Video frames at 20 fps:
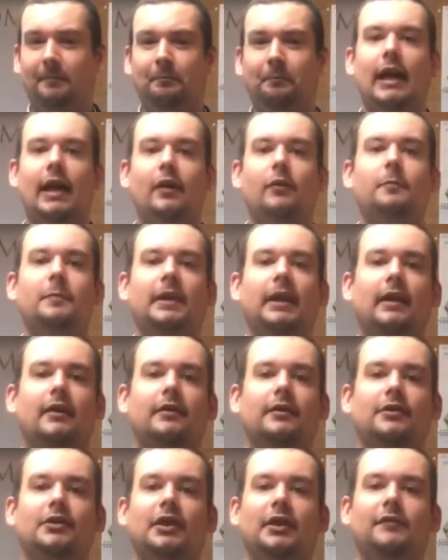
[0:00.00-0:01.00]
help me out
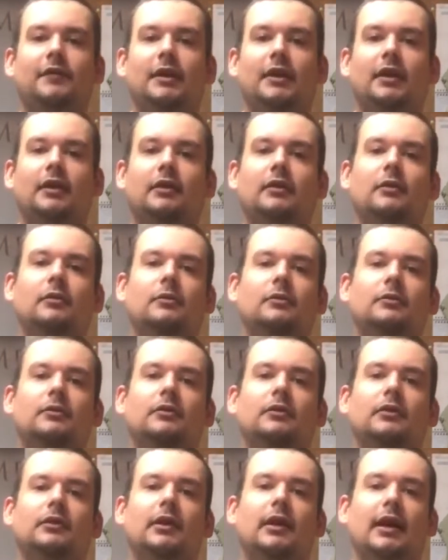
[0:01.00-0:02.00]
achieving that goal
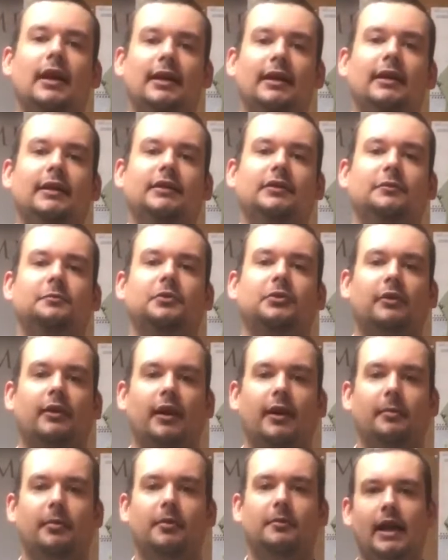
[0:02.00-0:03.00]
and hit subscribe.